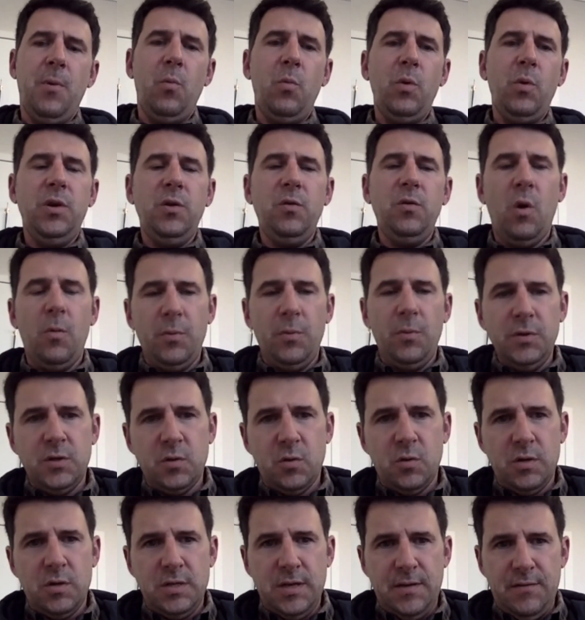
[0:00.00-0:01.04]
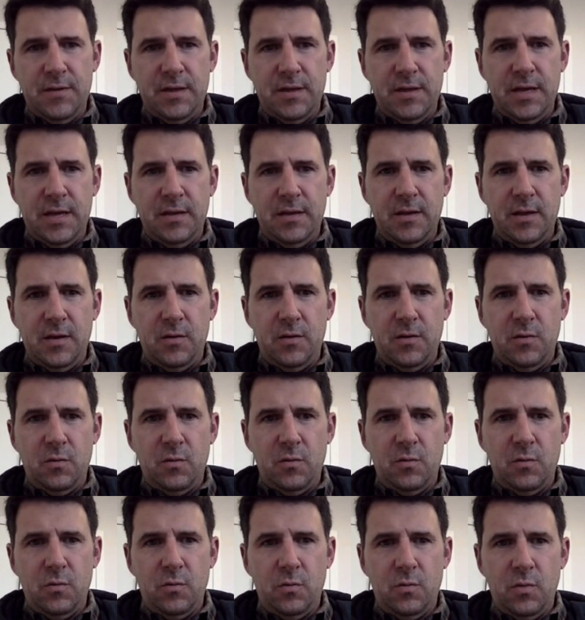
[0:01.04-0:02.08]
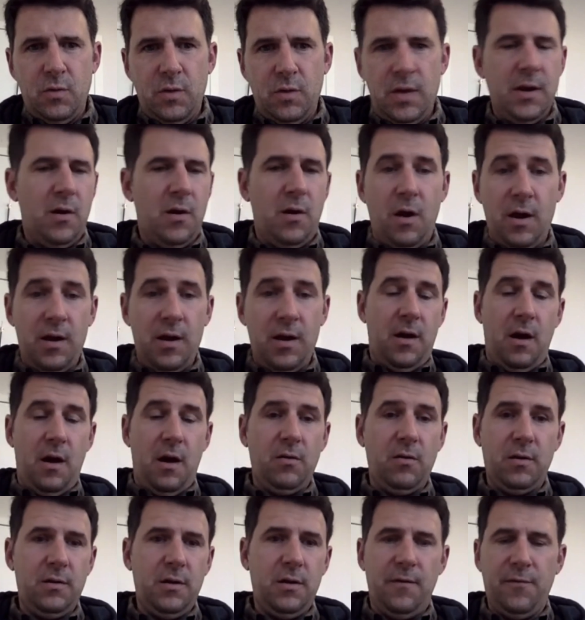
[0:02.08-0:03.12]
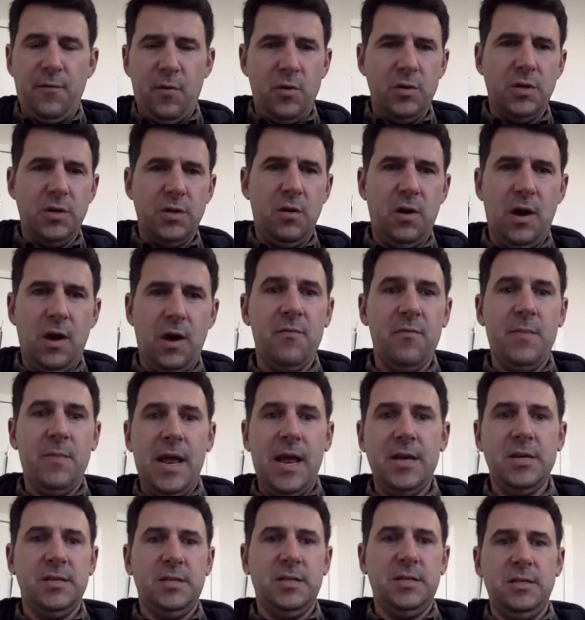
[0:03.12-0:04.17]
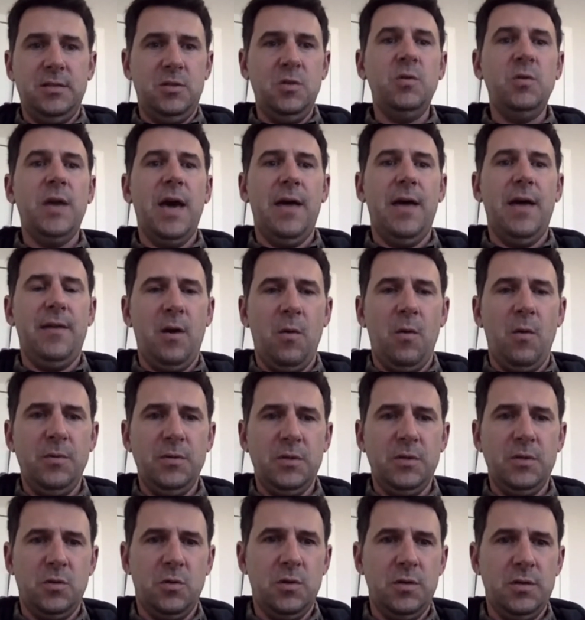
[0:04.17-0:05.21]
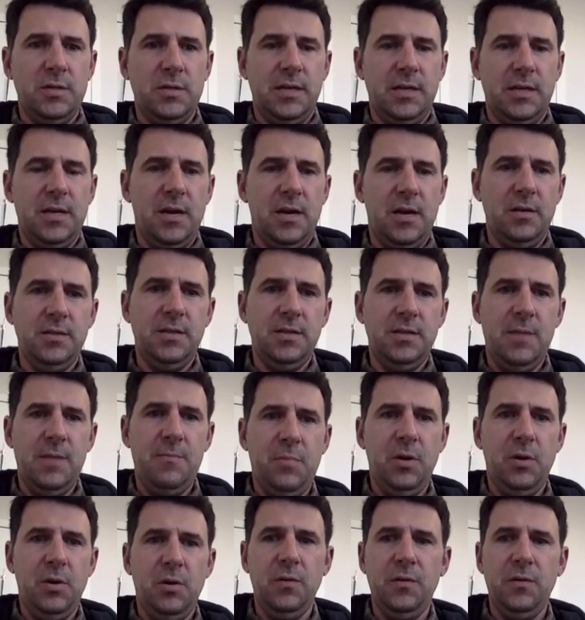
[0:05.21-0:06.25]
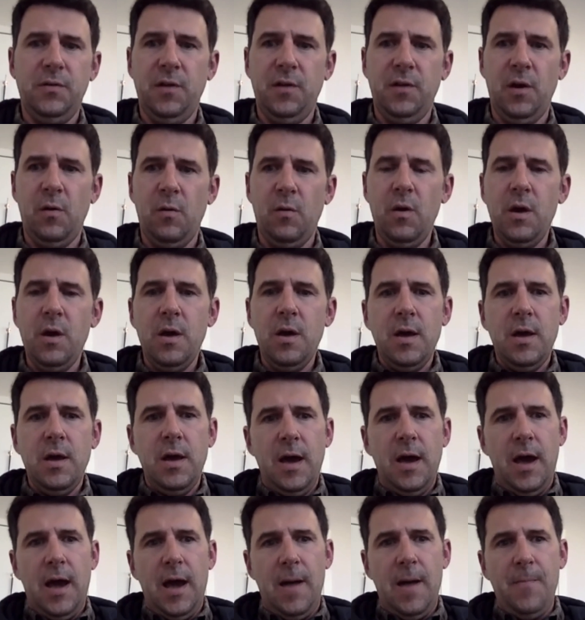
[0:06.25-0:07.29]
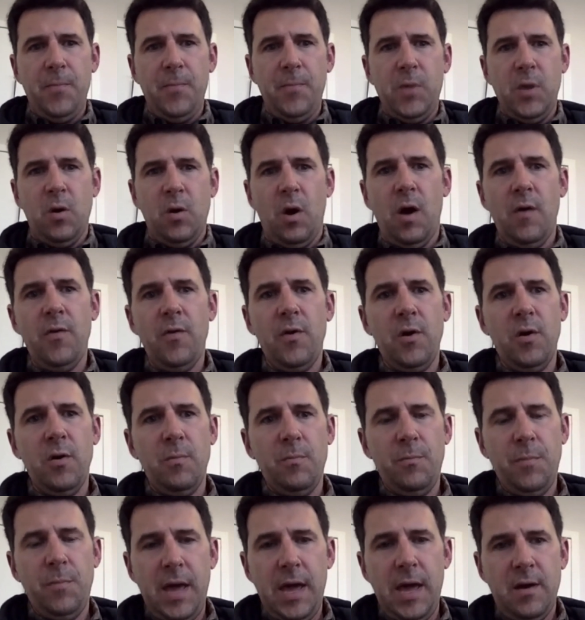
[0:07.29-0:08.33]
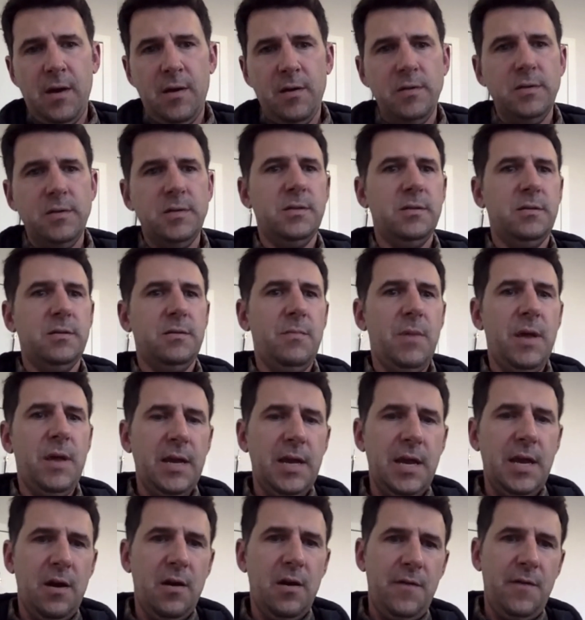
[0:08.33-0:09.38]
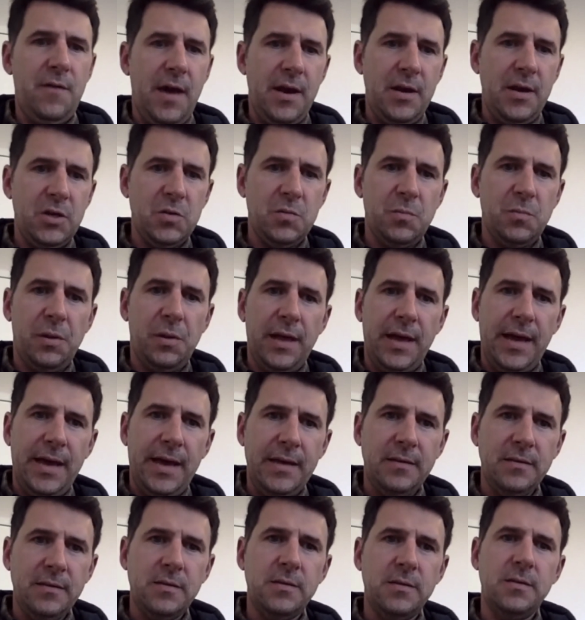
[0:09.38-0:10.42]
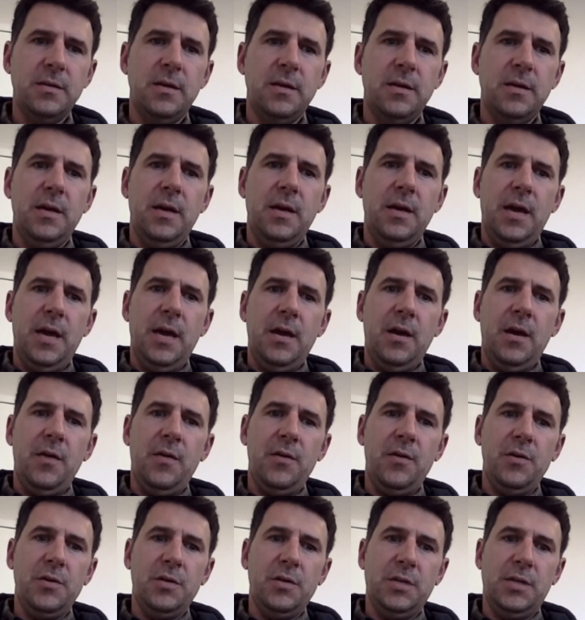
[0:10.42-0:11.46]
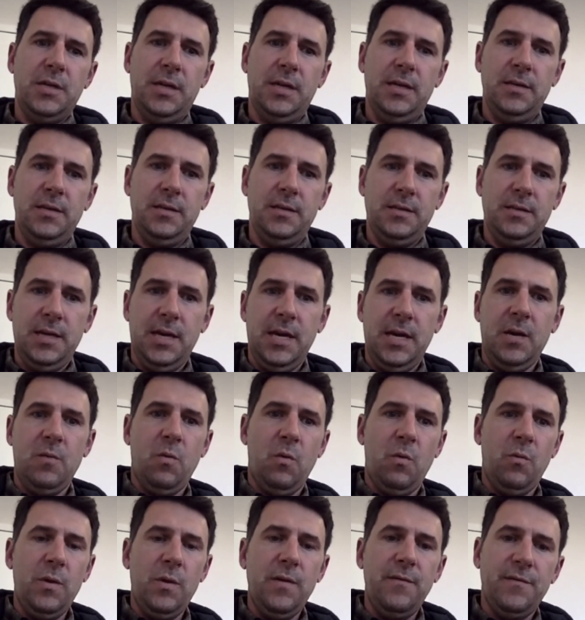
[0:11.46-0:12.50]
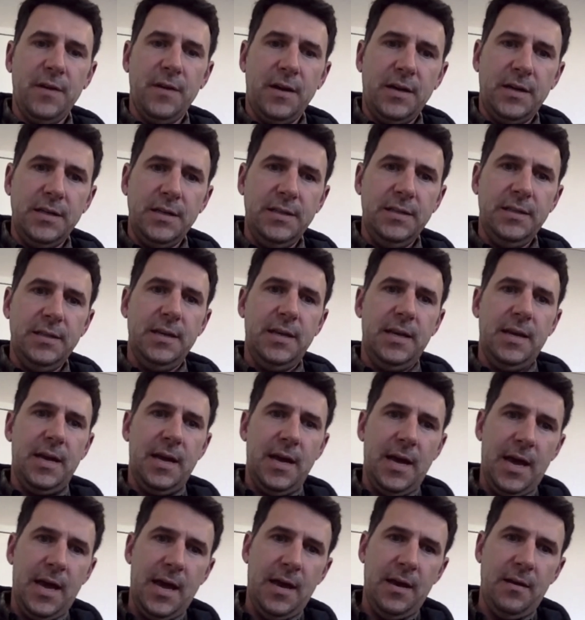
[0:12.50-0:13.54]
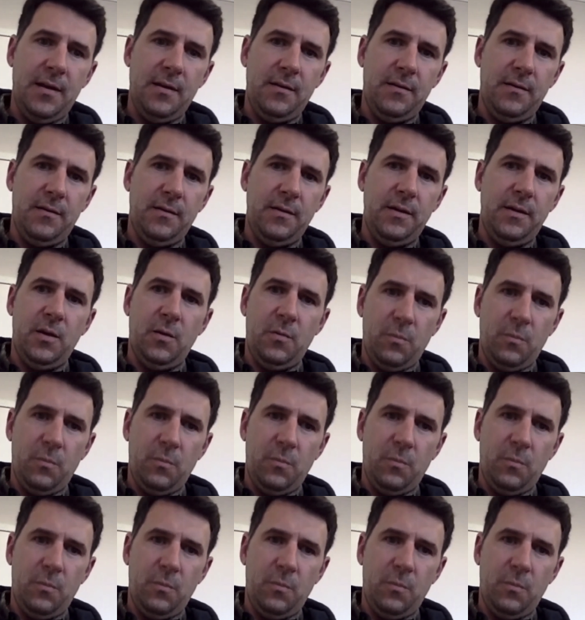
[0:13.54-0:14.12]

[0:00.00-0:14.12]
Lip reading: But we do open source everything that, and of course, all government agencies do that. They open source the technology they build. So, other payers, Medicare Advantage plans, and others can take what we've done and,